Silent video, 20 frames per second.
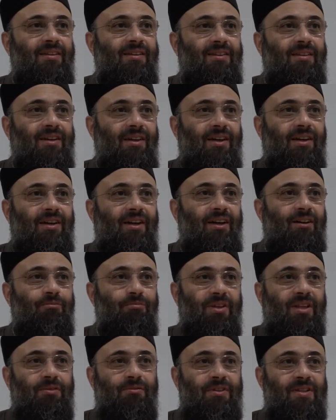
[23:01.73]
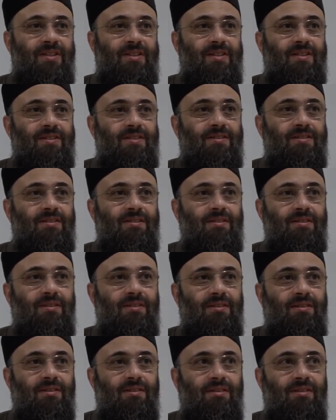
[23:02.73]
the area of metaphysics.
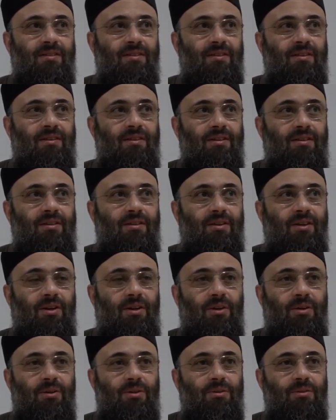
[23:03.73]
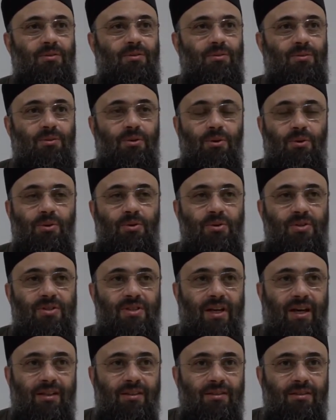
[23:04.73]
Who is
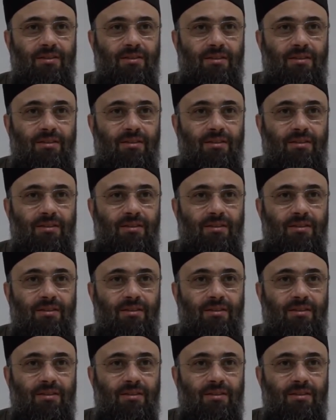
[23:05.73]
that?